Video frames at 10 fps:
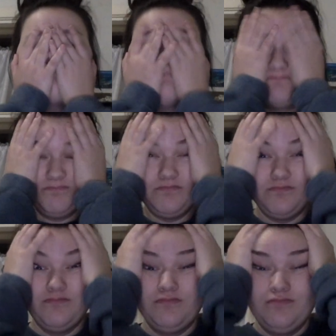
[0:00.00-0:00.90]

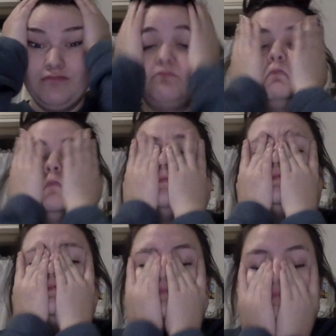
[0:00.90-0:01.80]

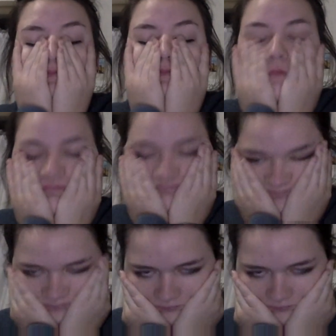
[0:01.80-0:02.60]
(no one is talking)